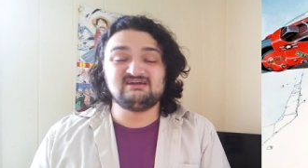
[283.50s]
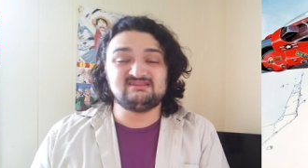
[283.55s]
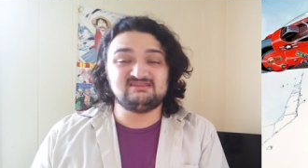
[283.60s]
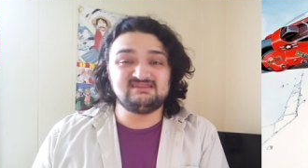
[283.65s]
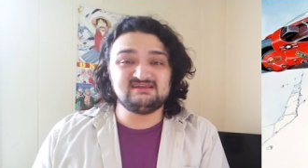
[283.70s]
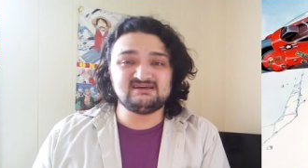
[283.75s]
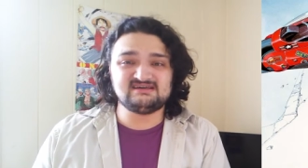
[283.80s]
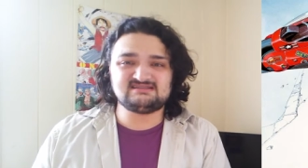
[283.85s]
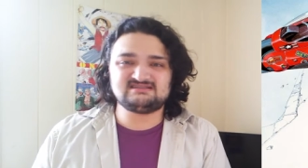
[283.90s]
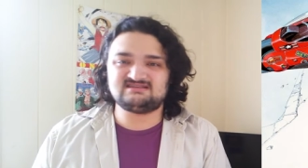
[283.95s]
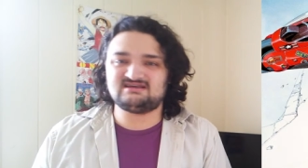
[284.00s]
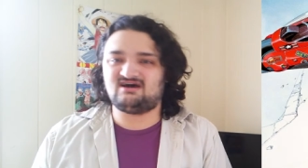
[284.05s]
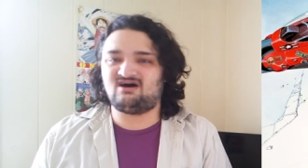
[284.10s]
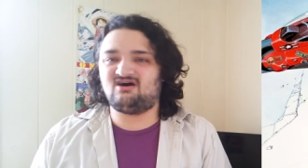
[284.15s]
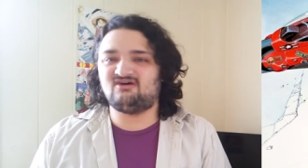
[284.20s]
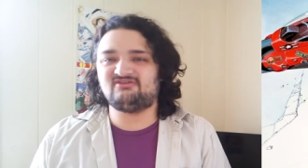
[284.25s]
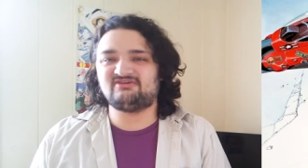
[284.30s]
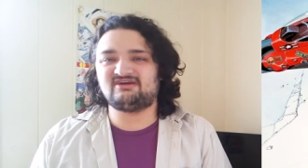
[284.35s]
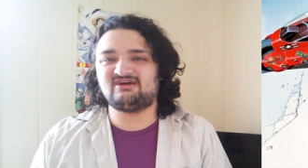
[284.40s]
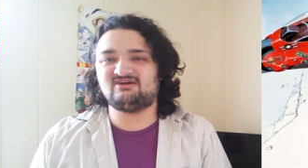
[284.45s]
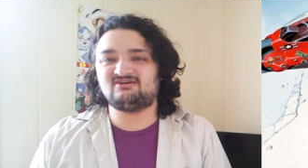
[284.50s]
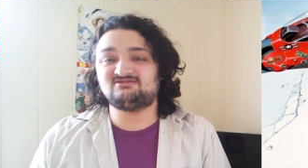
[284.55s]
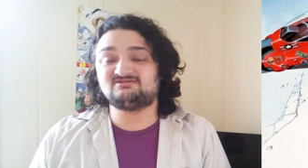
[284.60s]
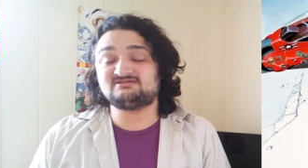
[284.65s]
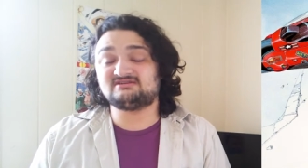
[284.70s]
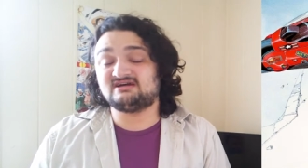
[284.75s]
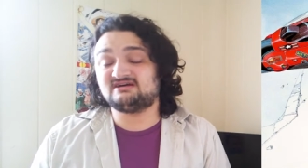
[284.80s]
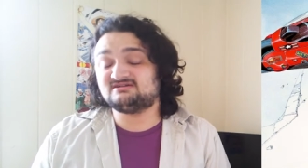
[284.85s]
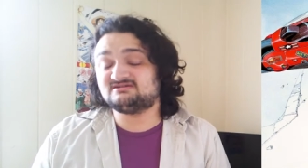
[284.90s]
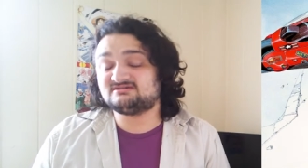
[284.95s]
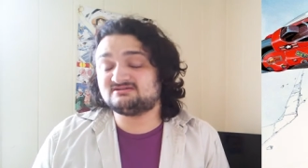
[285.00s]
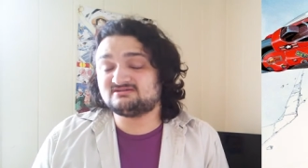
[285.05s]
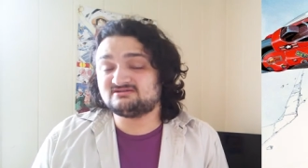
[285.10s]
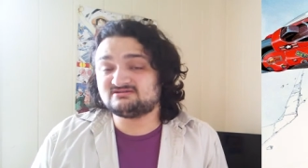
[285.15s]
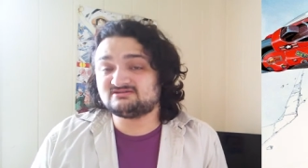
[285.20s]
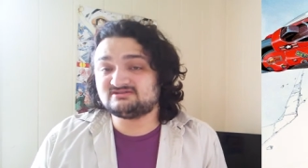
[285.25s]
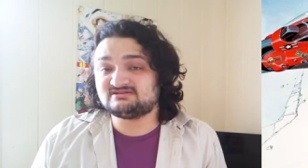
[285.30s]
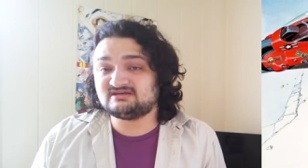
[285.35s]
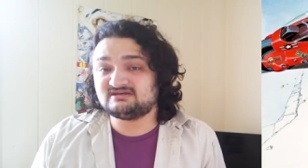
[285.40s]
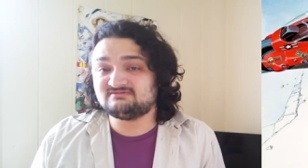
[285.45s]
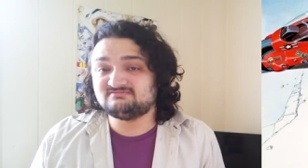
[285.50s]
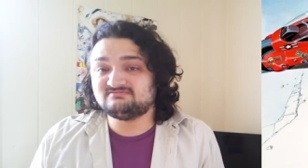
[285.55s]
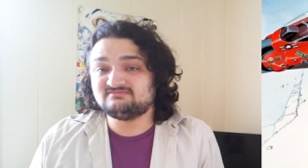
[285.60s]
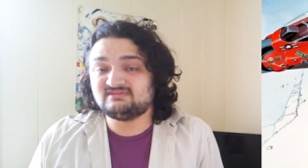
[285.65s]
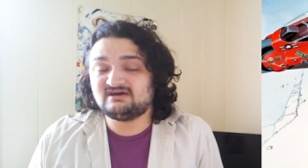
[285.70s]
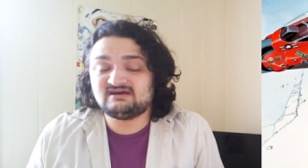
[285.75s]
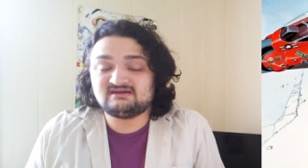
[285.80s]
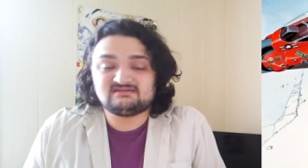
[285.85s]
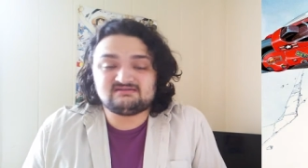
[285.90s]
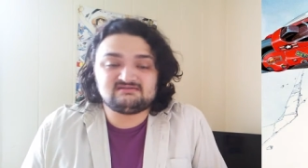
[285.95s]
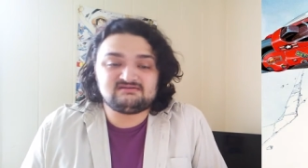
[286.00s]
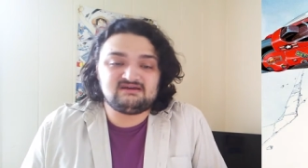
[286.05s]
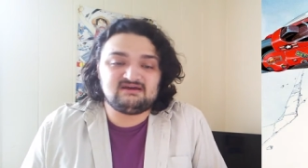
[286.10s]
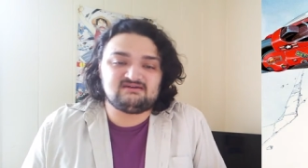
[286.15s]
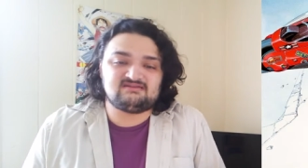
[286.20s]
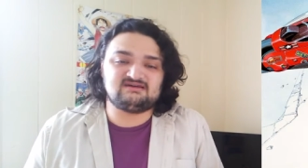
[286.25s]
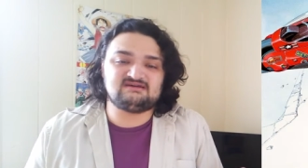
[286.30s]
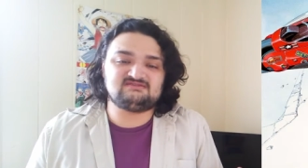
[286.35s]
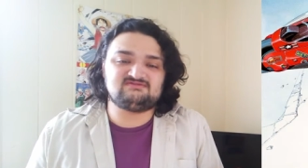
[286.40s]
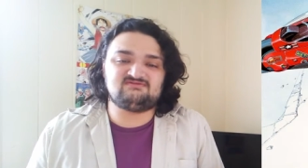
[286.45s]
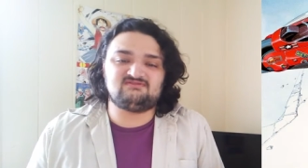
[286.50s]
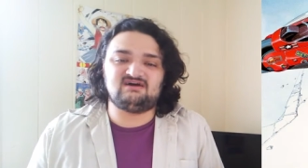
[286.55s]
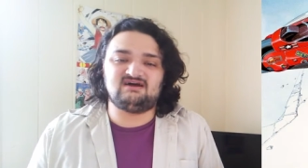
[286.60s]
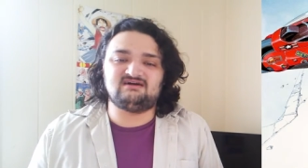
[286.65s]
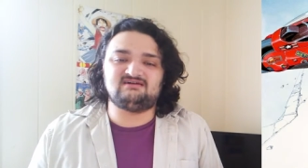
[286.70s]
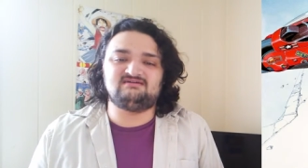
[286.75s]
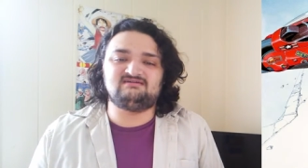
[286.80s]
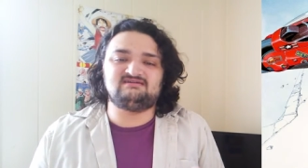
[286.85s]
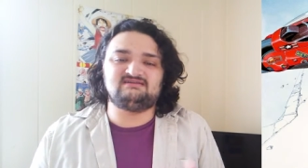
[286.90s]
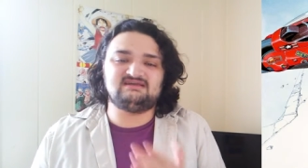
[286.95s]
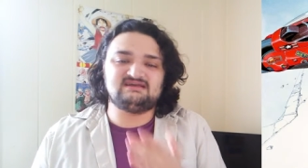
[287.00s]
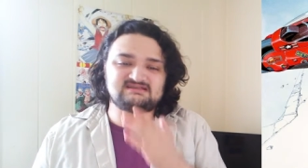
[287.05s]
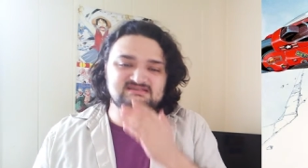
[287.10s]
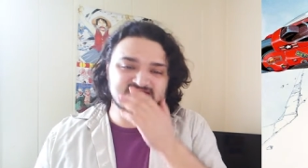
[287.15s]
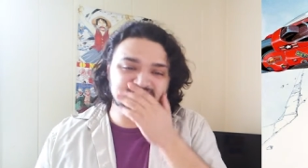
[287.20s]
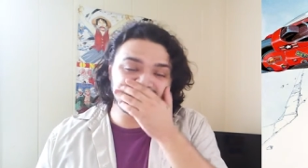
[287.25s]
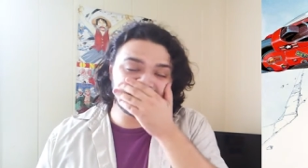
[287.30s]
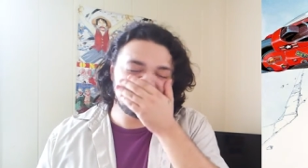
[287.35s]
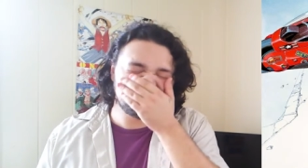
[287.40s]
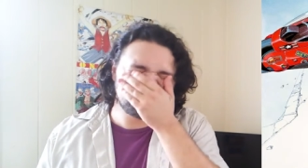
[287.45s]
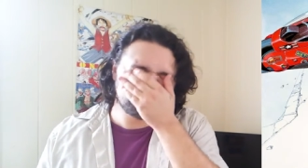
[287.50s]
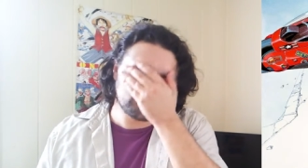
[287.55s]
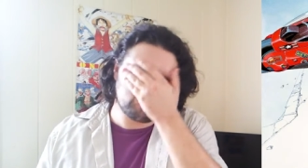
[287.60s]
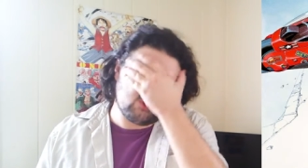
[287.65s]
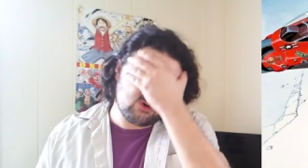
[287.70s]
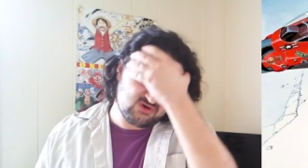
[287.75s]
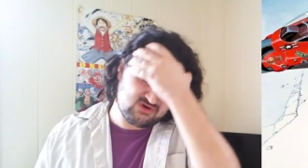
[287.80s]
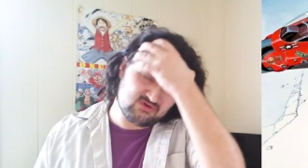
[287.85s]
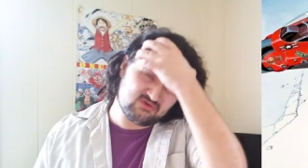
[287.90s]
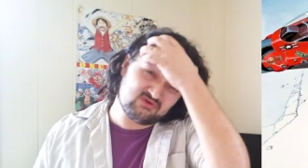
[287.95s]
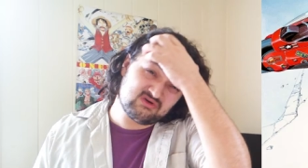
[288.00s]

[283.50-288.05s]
This, all the characters kind of just look the same. And yeah, that's fine. That's more